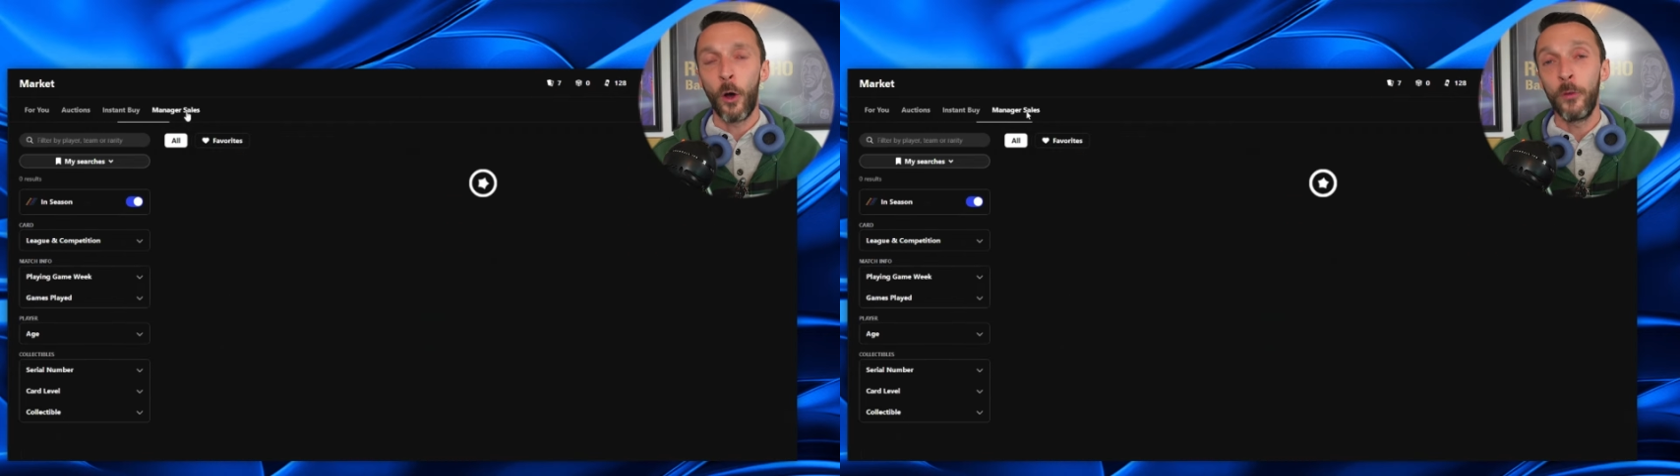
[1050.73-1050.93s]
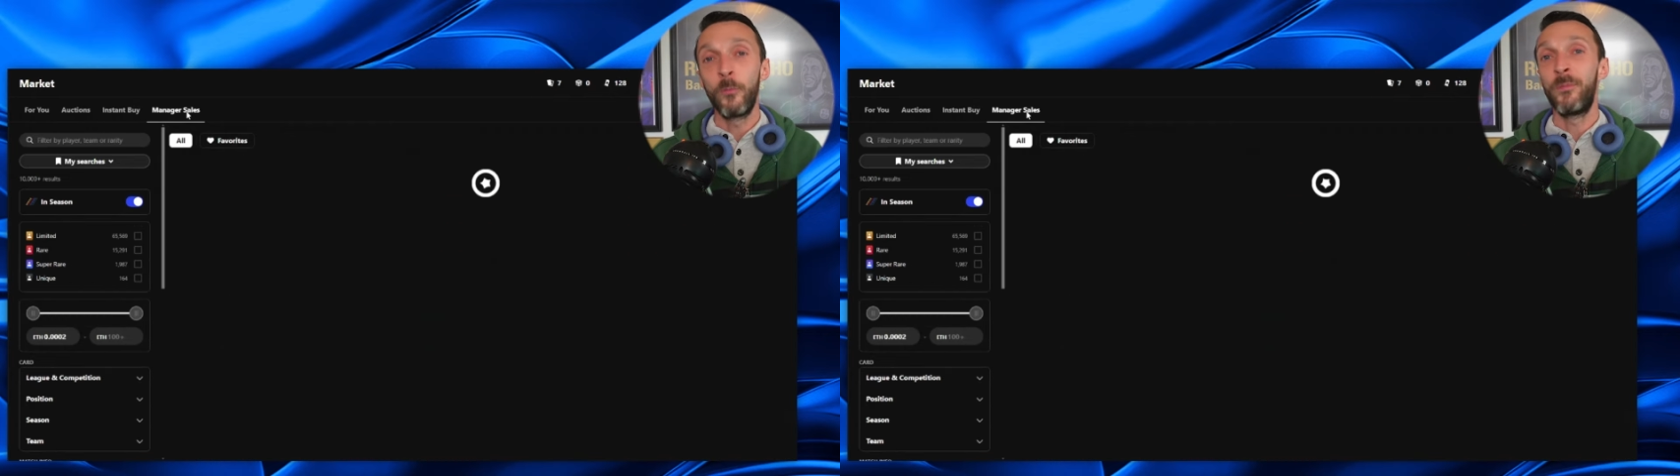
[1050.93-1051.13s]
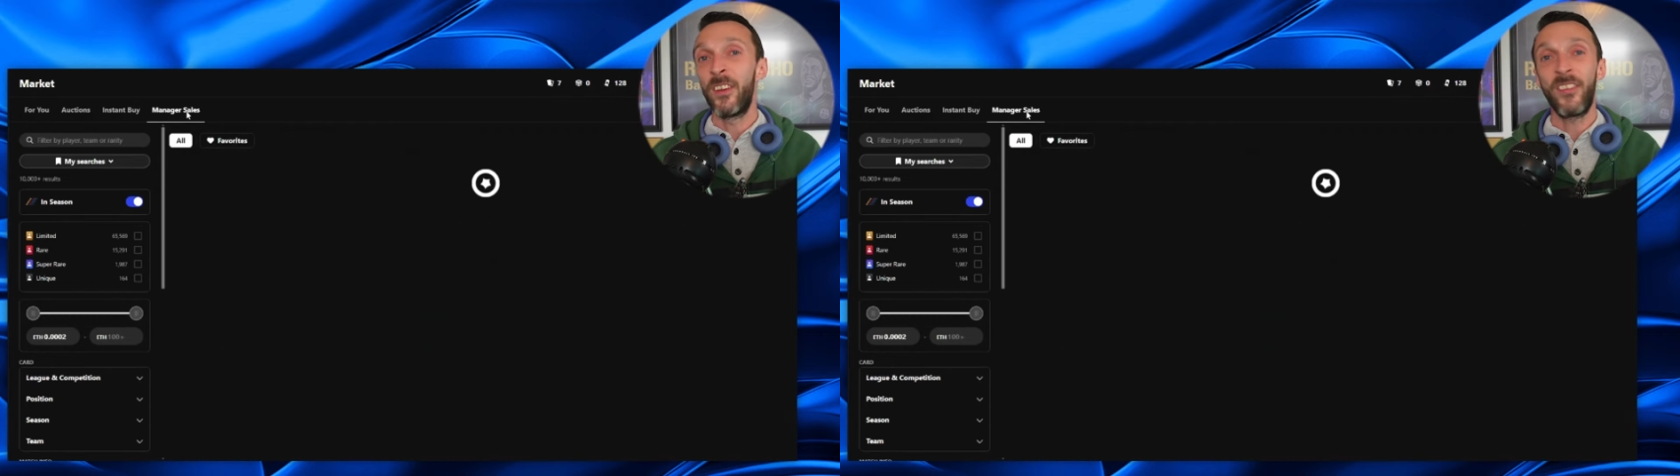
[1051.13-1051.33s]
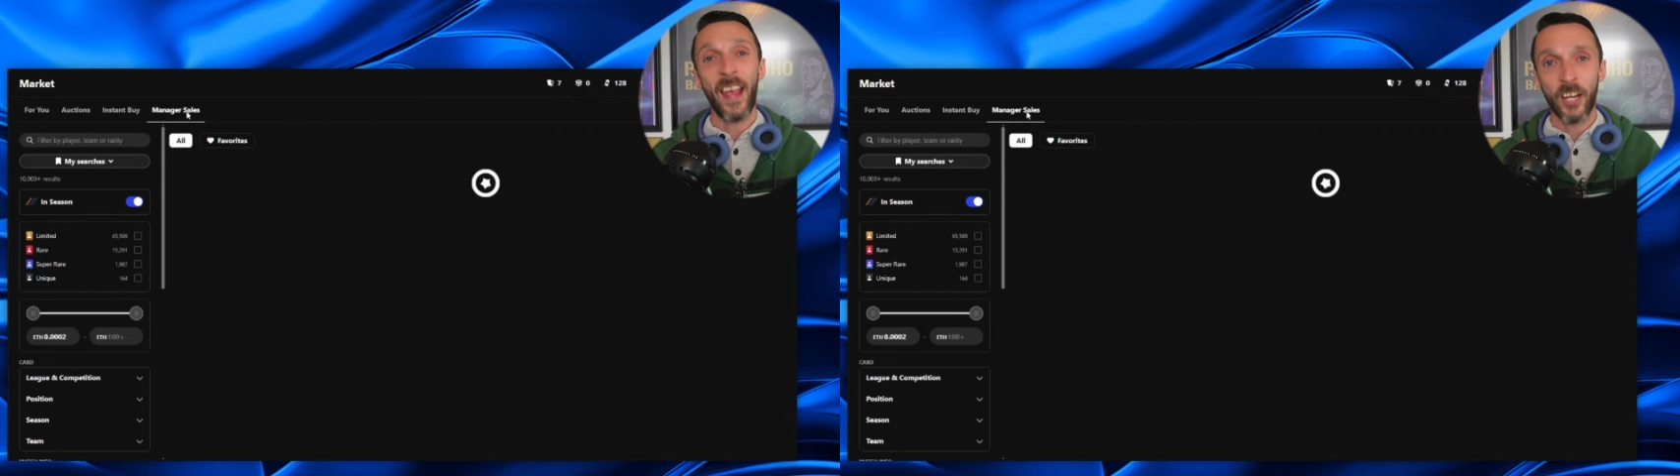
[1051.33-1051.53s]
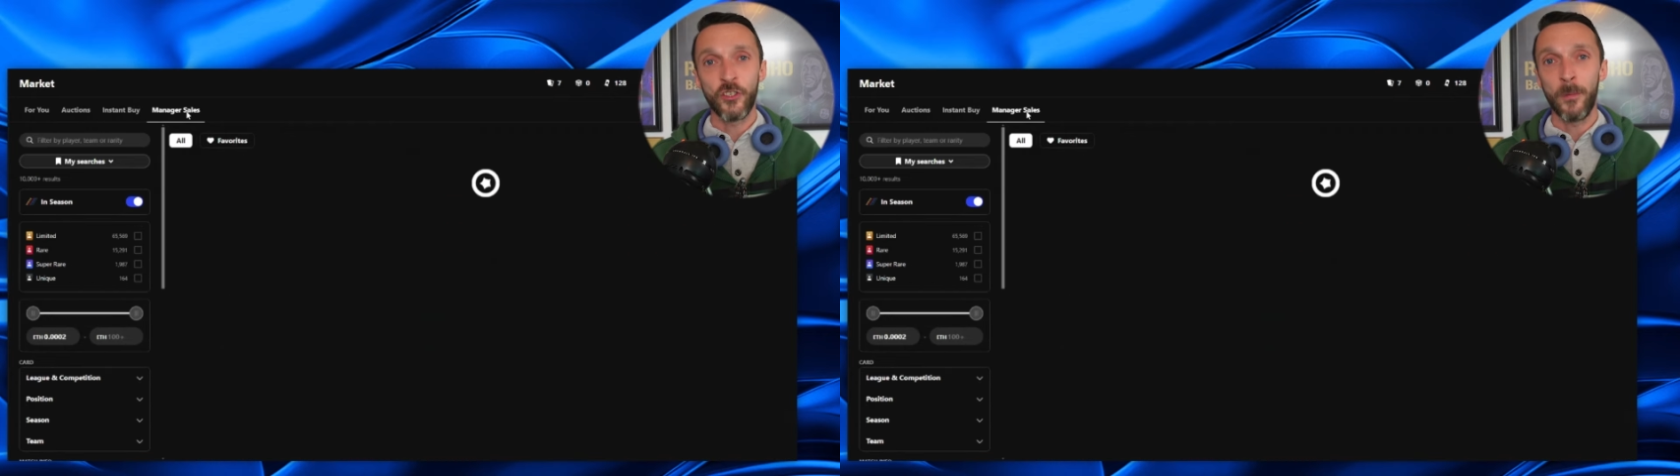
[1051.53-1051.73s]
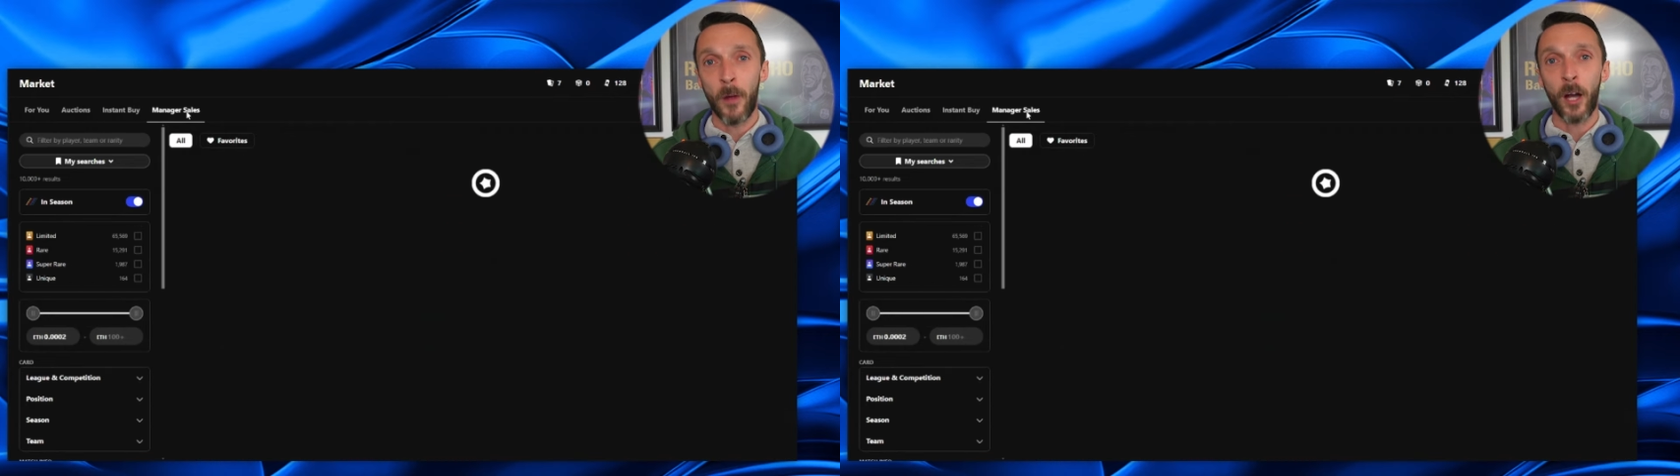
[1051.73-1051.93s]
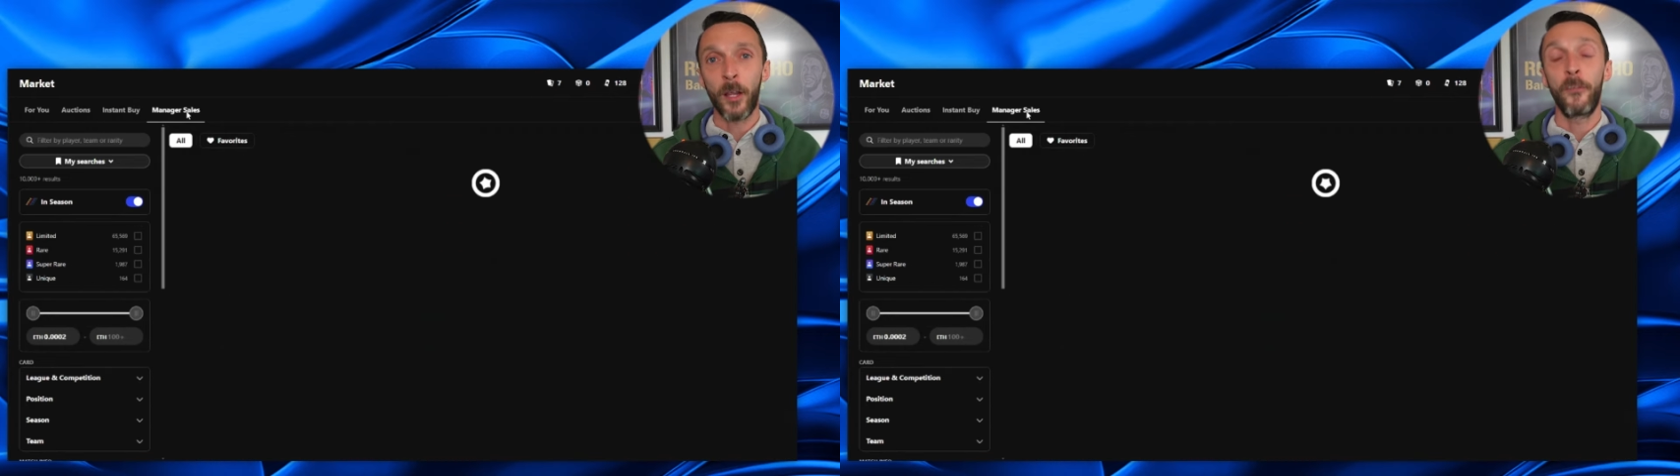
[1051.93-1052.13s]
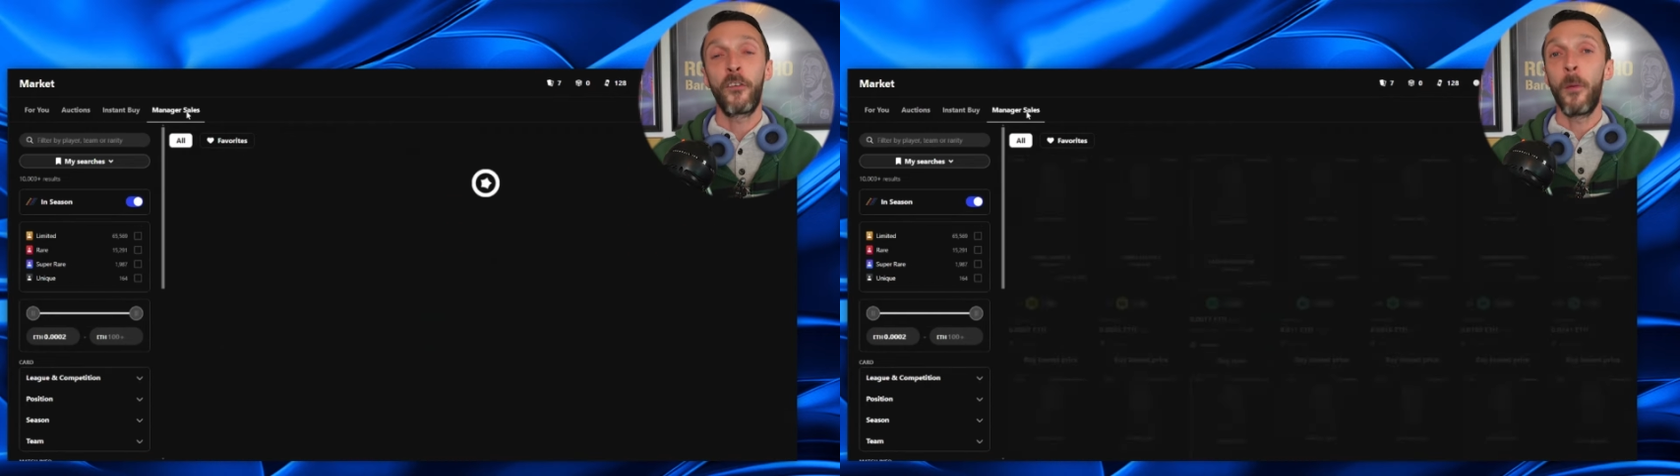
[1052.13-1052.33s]
on the secondary
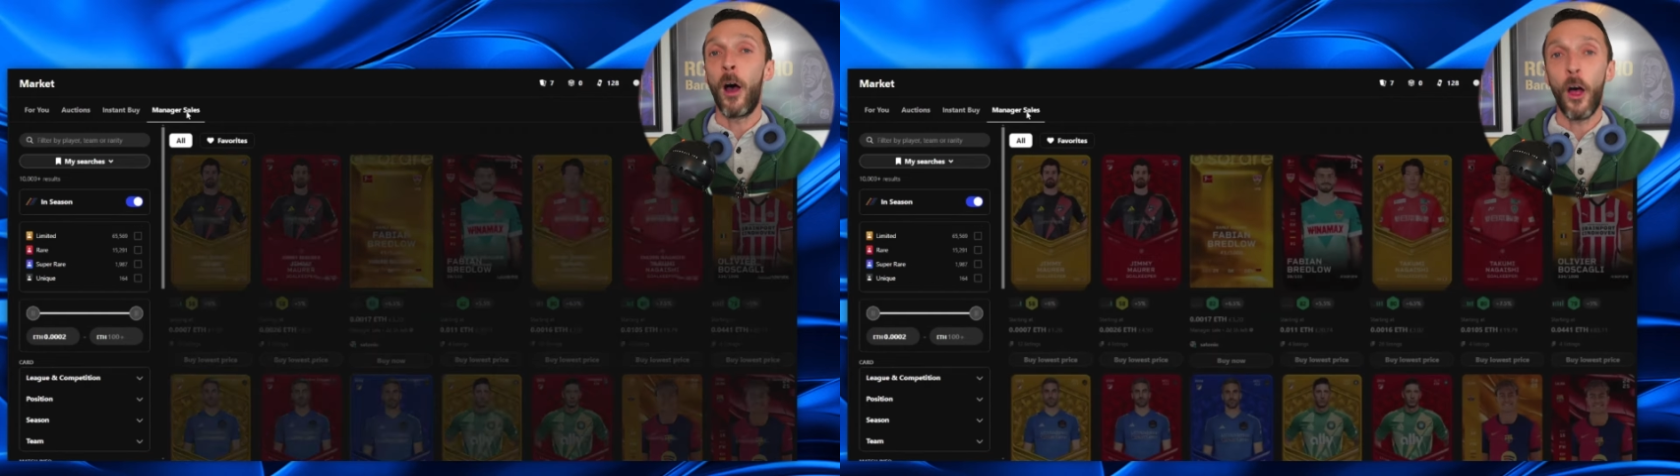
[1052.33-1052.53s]
market from